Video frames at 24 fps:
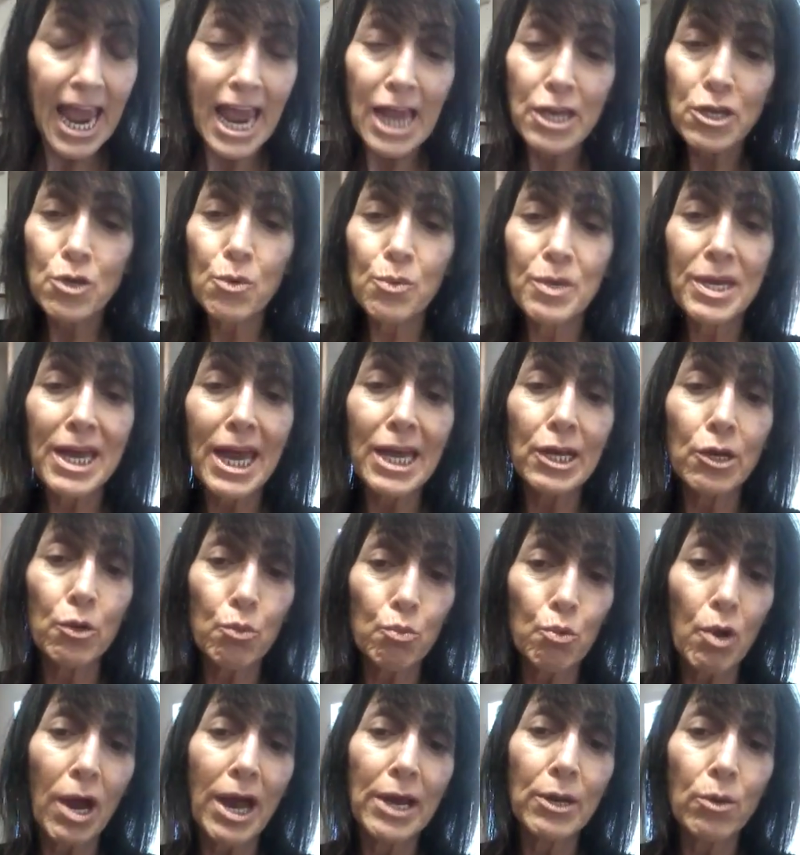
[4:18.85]
and you get
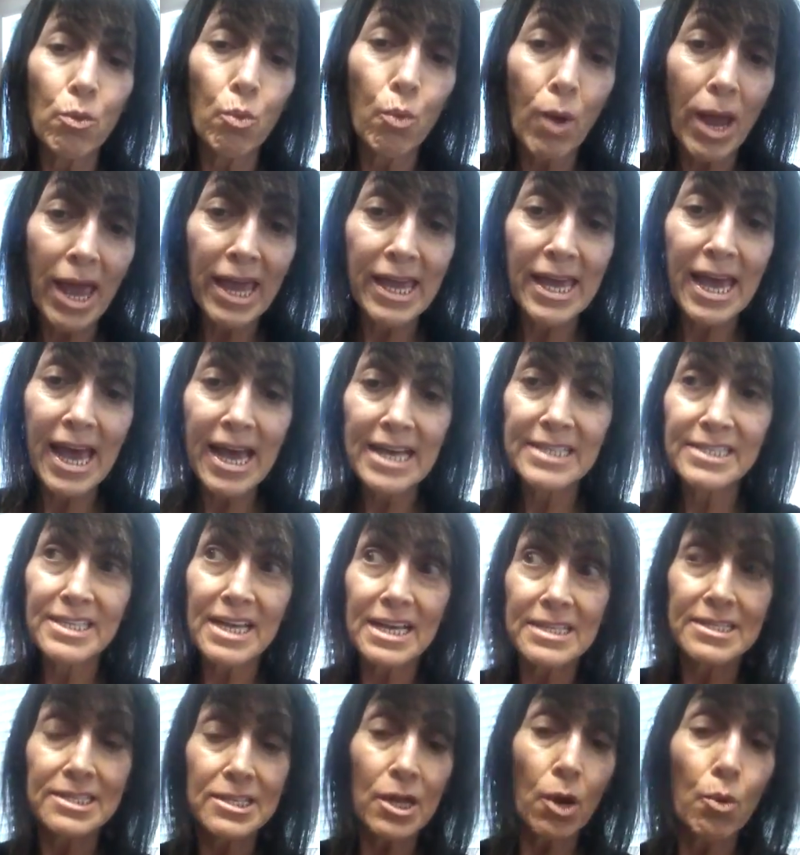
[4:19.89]
it right away, as
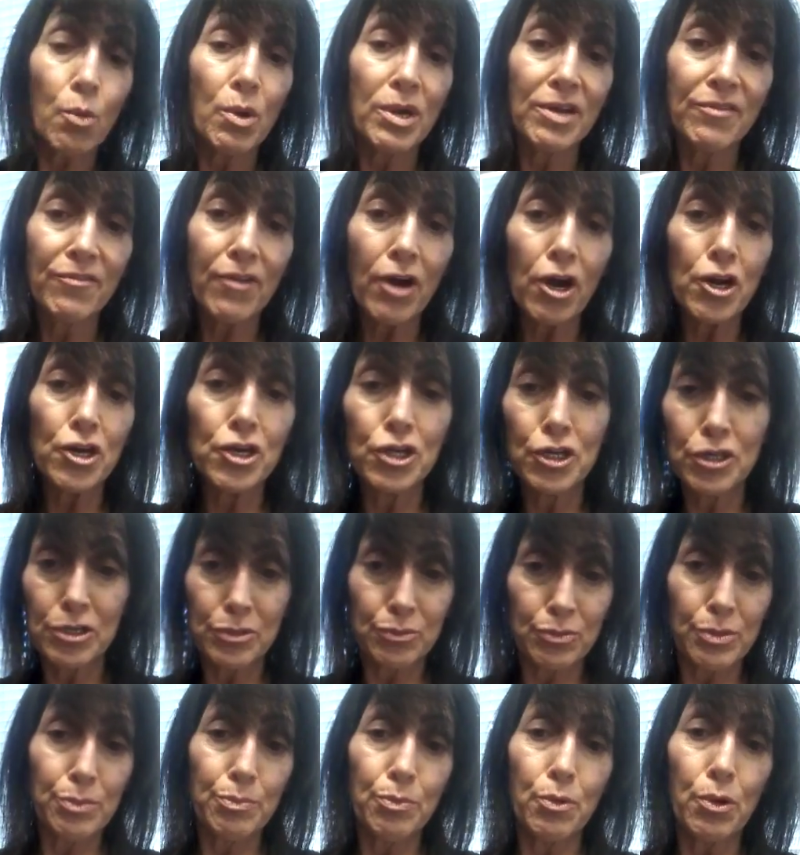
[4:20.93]
I saw one of our
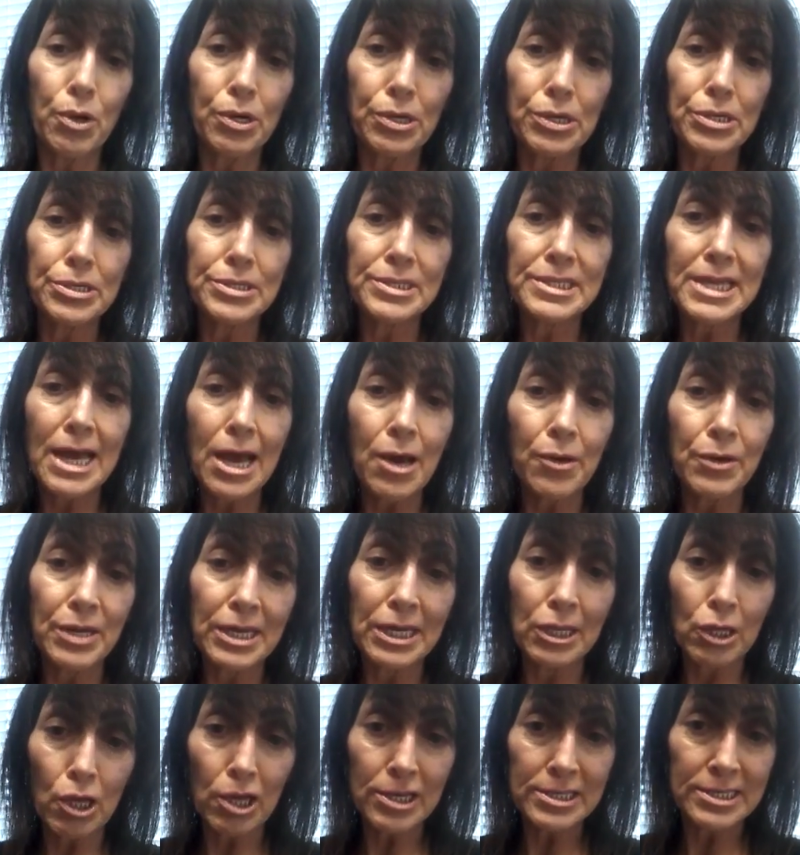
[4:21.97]
news reporters out
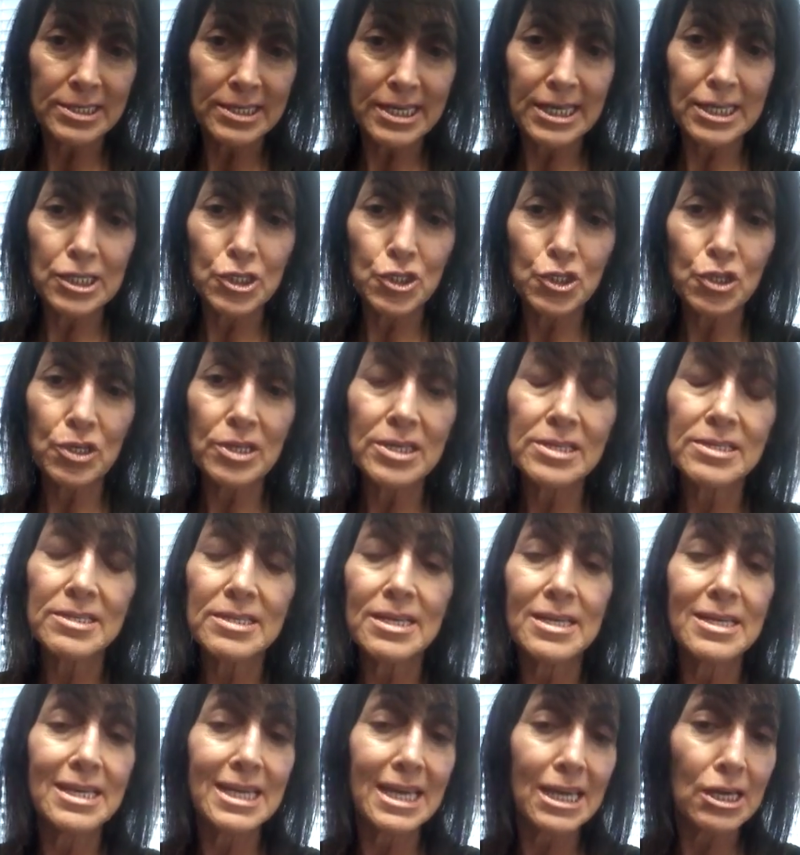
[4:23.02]
in Los
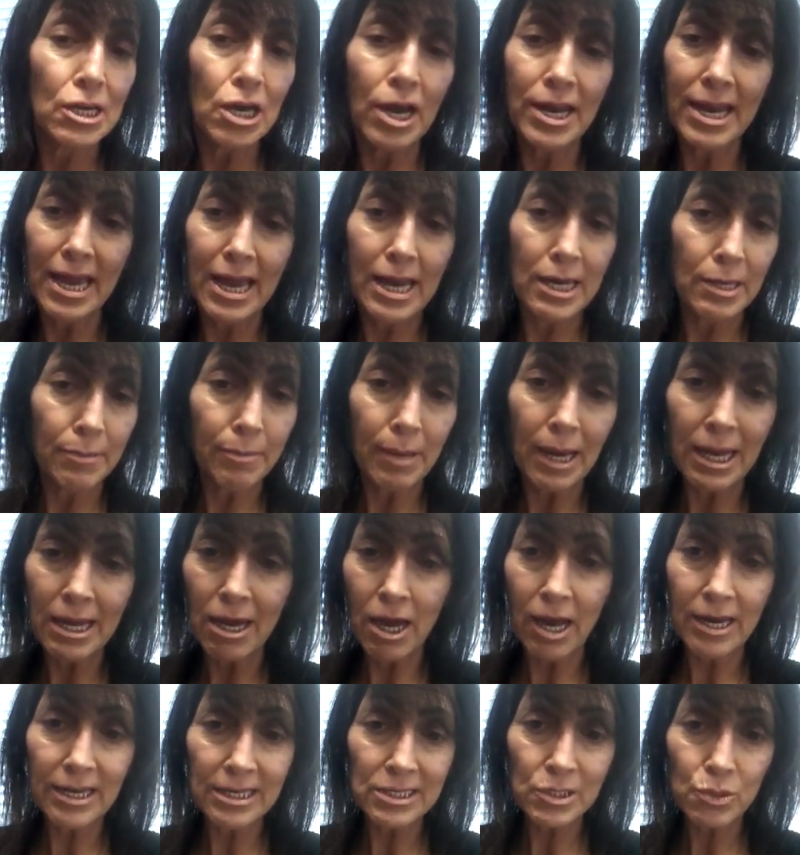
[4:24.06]
Angeles, and he got
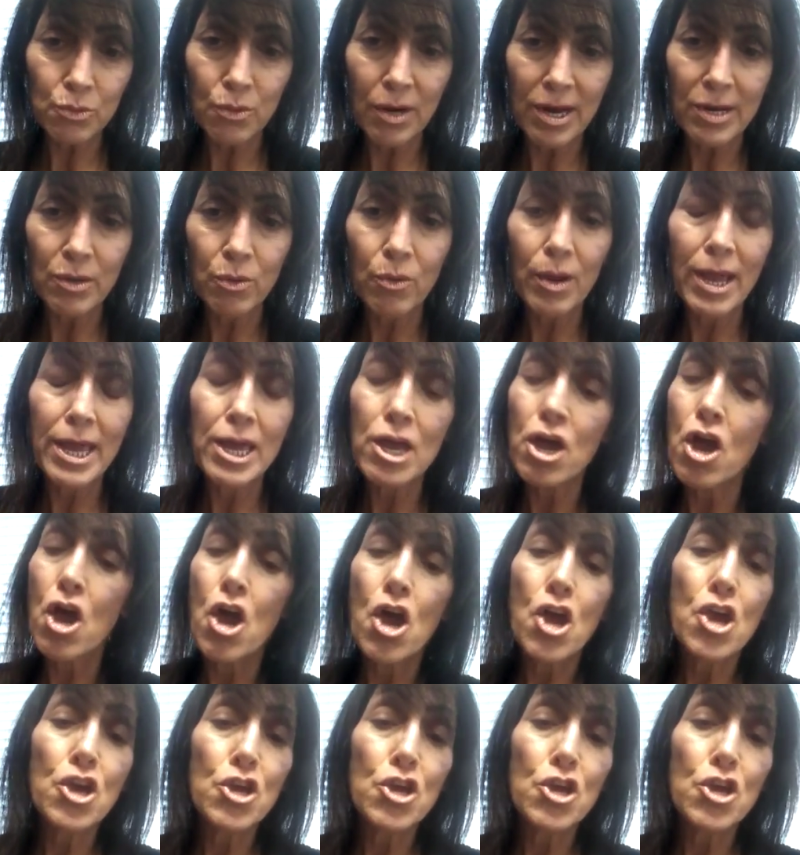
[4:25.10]
antibiotics right away,